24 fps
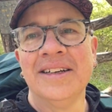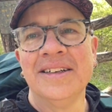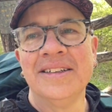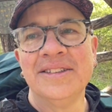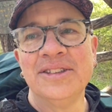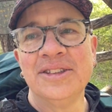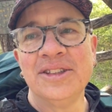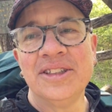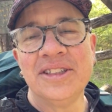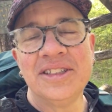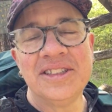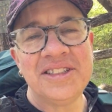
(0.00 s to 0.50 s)

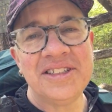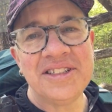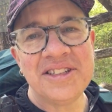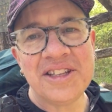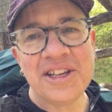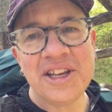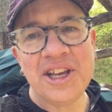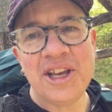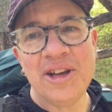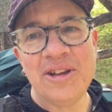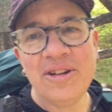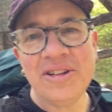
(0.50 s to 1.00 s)
So this is
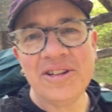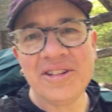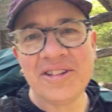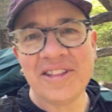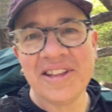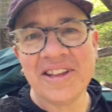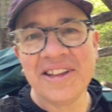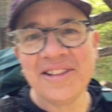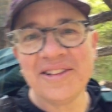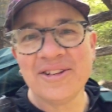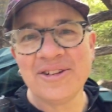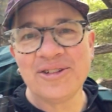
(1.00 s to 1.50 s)
the cutest
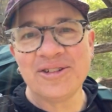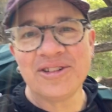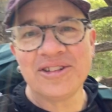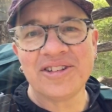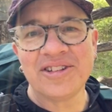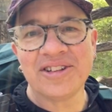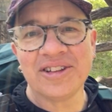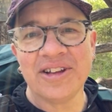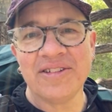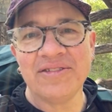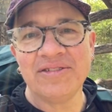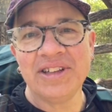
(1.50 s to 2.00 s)
thing. There's
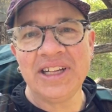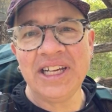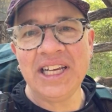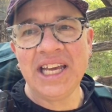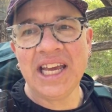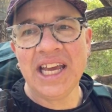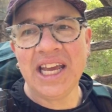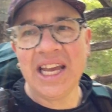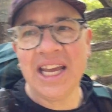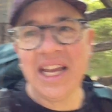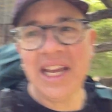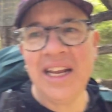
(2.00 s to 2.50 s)
this lovely
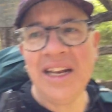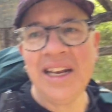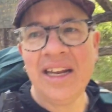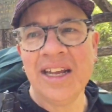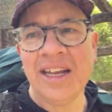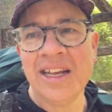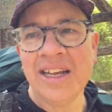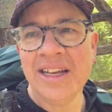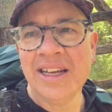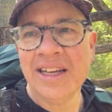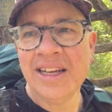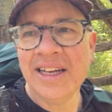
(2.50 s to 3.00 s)
gate
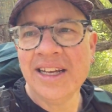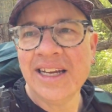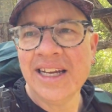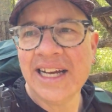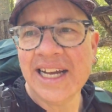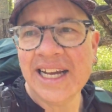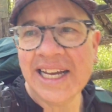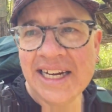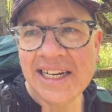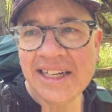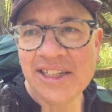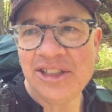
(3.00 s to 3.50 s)

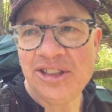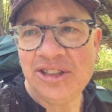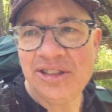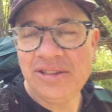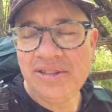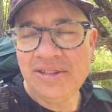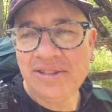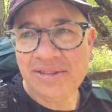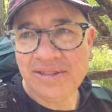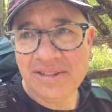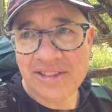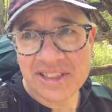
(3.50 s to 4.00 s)
and a
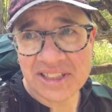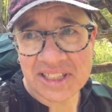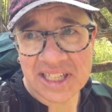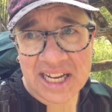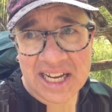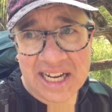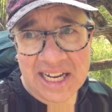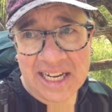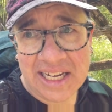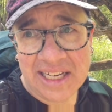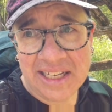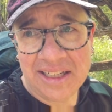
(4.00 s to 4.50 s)

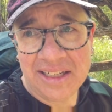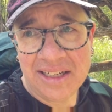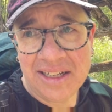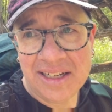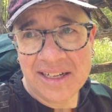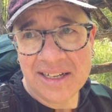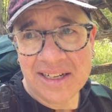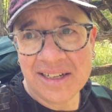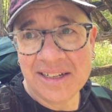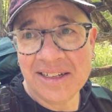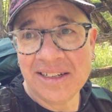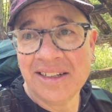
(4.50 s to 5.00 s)
sign.
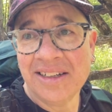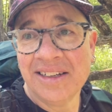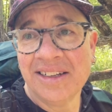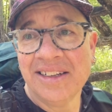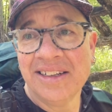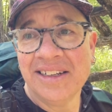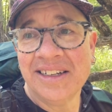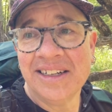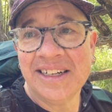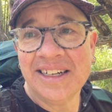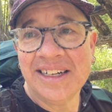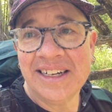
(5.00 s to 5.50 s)

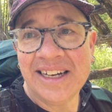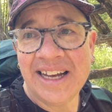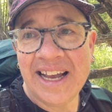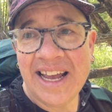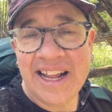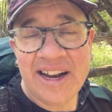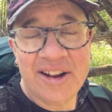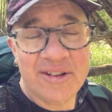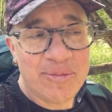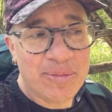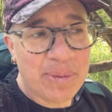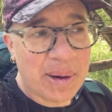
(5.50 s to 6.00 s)

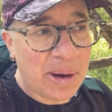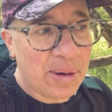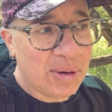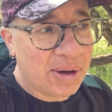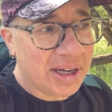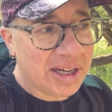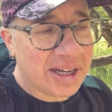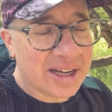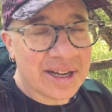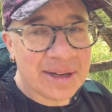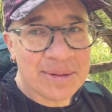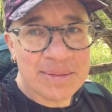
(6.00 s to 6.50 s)
And if
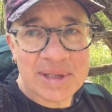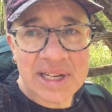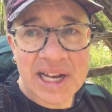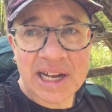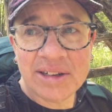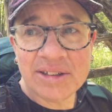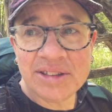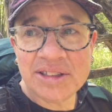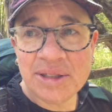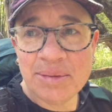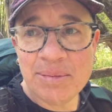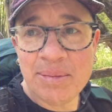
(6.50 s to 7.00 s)
Poet comes
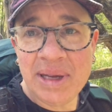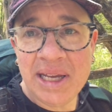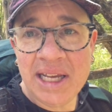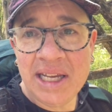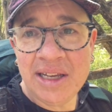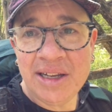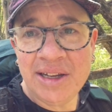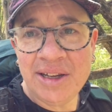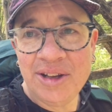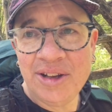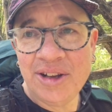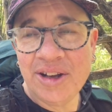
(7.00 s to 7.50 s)
out to meet
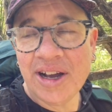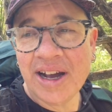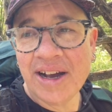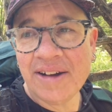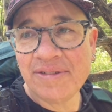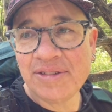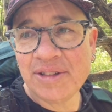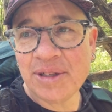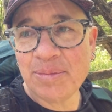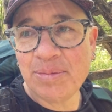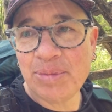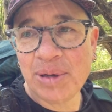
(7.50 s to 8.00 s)
you, you
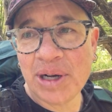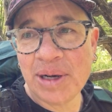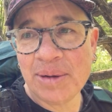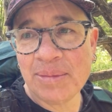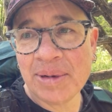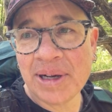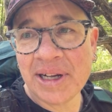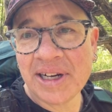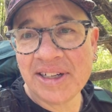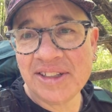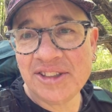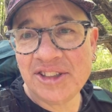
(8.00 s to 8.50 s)
have to put him
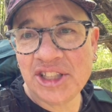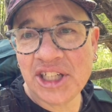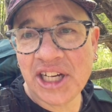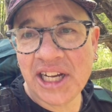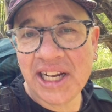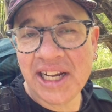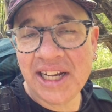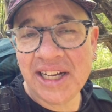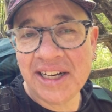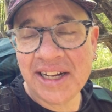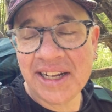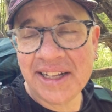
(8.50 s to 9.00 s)
on a
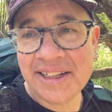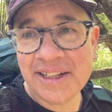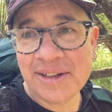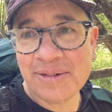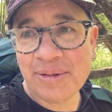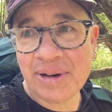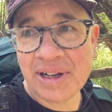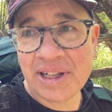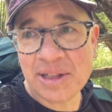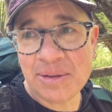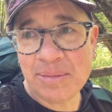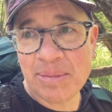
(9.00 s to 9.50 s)
chain and then
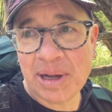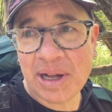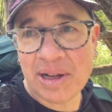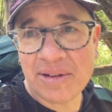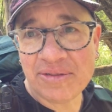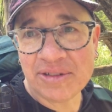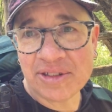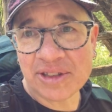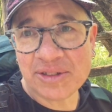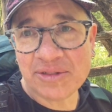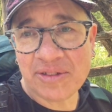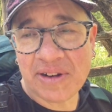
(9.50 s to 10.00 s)
ring the bell
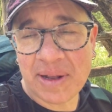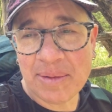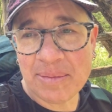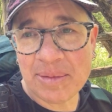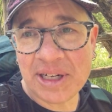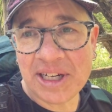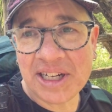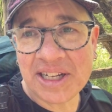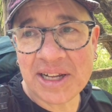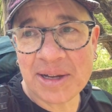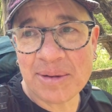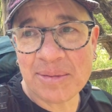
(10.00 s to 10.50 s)
for his family
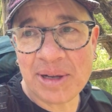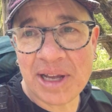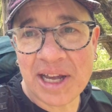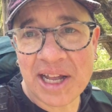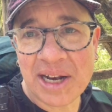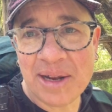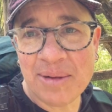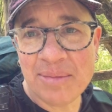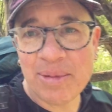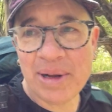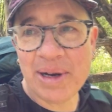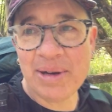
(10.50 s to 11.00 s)
to come get
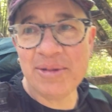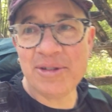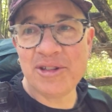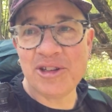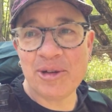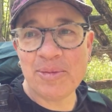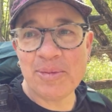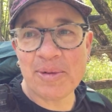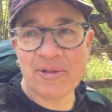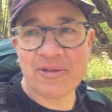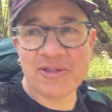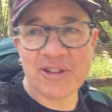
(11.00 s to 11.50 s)
him. But it was
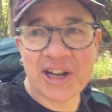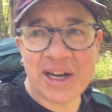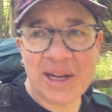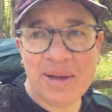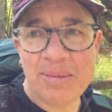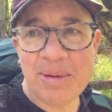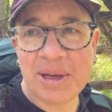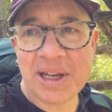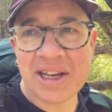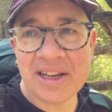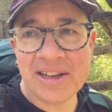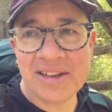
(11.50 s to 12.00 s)
super funny
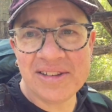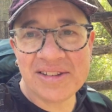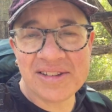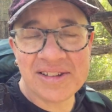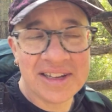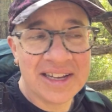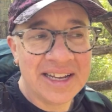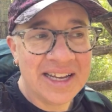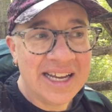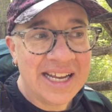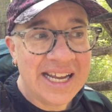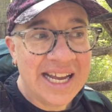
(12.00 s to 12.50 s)
because
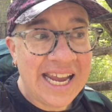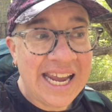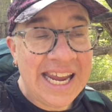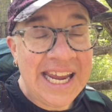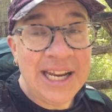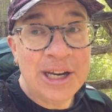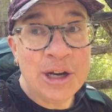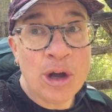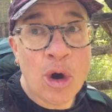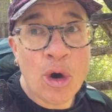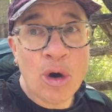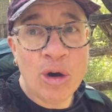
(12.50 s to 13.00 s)

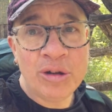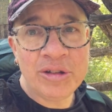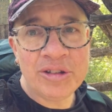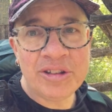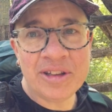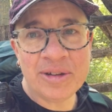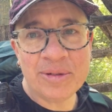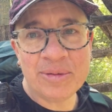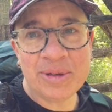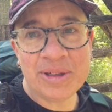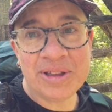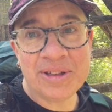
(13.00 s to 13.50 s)
he knows
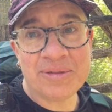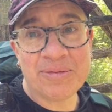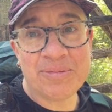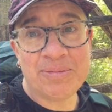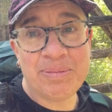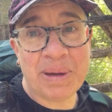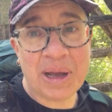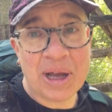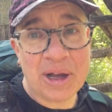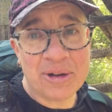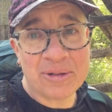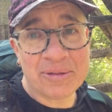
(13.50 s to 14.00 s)
that when the
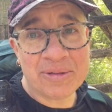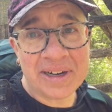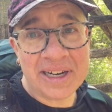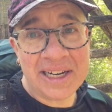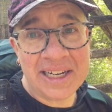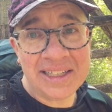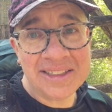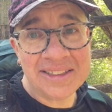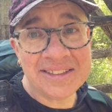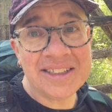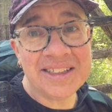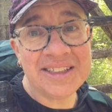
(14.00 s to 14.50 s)
bell
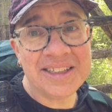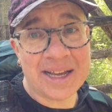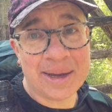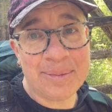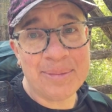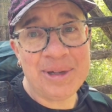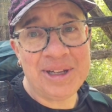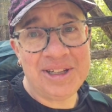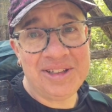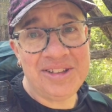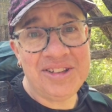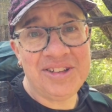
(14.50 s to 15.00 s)
rings, that
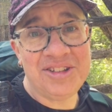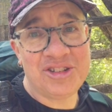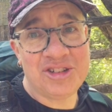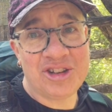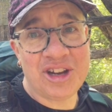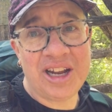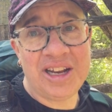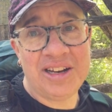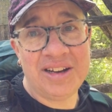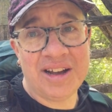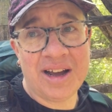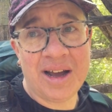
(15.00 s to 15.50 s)
means he's
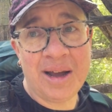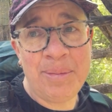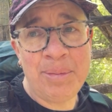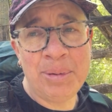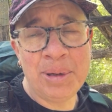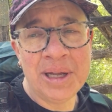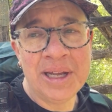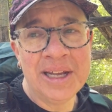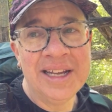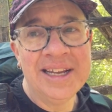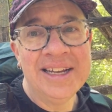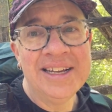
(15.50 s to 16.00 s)
chained up.
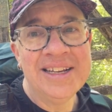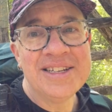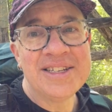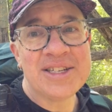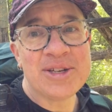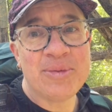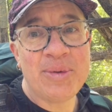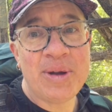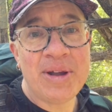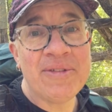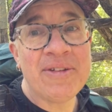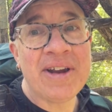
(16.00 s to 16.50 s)
So
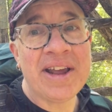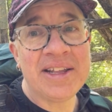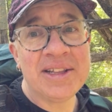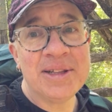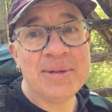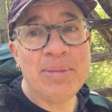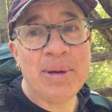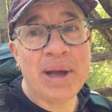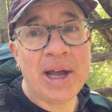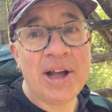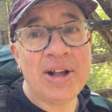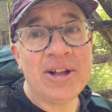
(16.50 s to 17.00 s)
we rang the
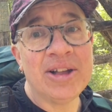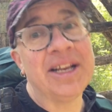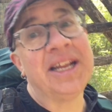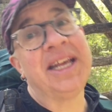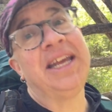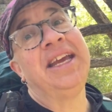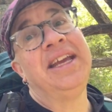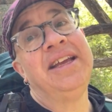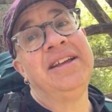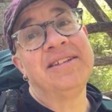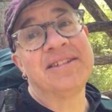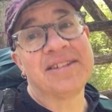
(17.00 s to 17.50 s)
bell and
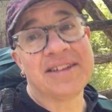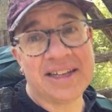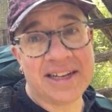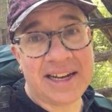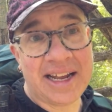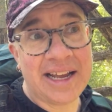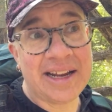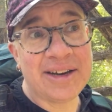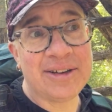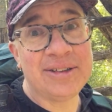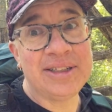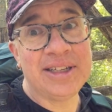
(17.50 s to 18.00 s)
he
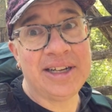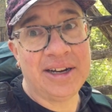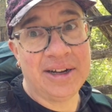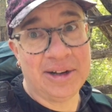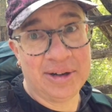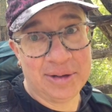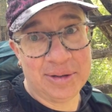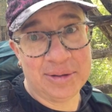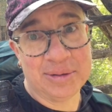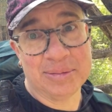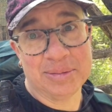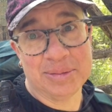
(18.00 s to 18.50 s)
skedaddled at
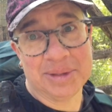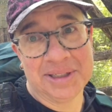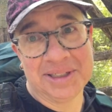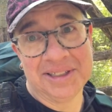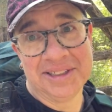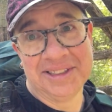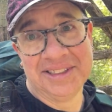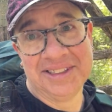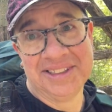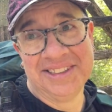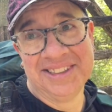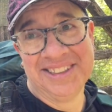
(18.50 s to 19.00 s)
home.
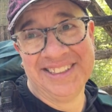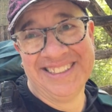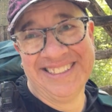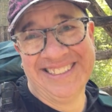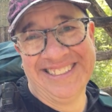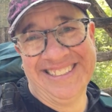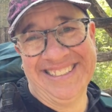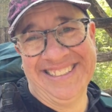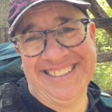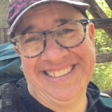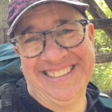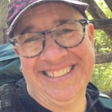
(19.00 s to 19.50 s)

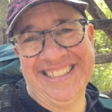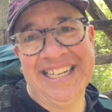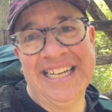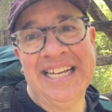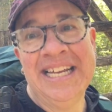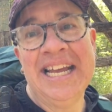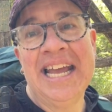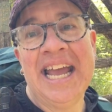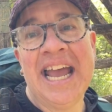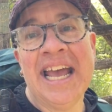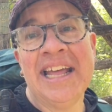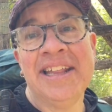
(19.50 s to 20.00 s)

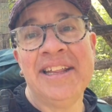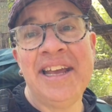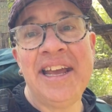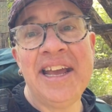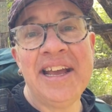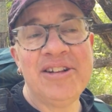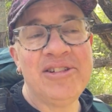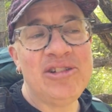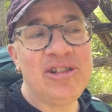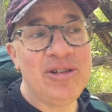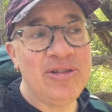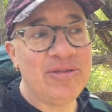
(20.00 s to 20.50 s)
And they
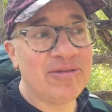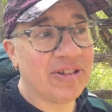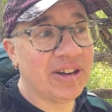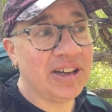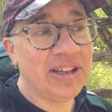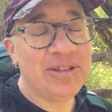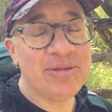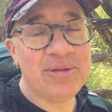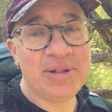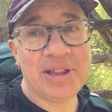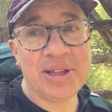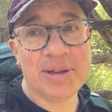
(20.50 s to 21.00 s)
had 2
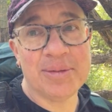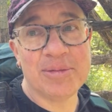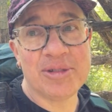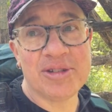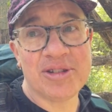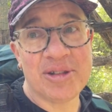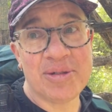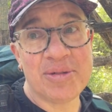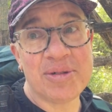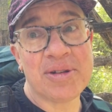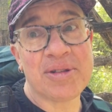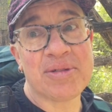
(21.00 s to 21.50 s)
friends with him. So
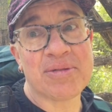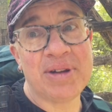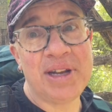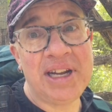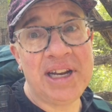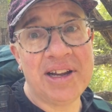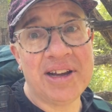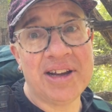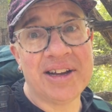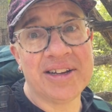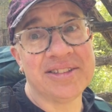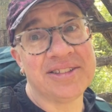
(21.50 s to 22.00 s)
there were 3
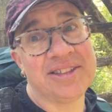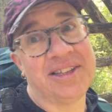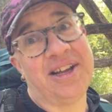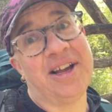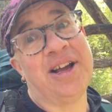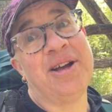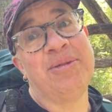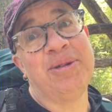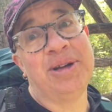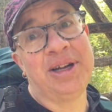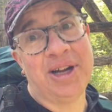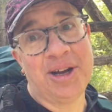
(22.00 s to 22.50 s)
dogs. They
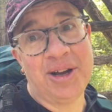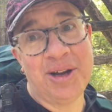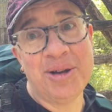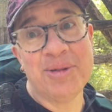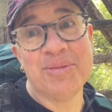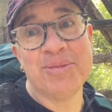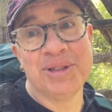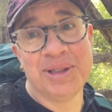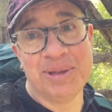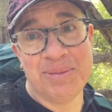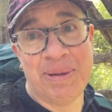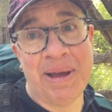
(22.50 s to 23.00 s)
all went home
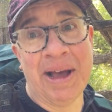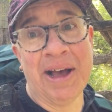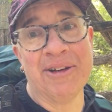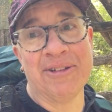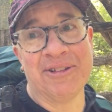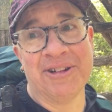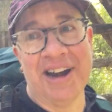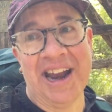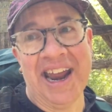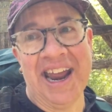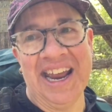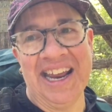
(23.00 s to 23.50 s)
when the bell
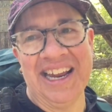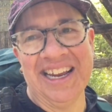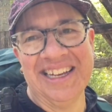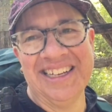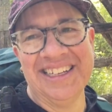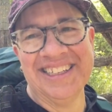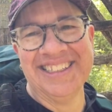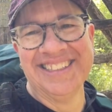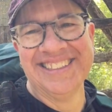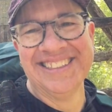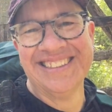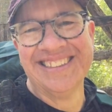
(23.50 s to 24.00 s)
rang.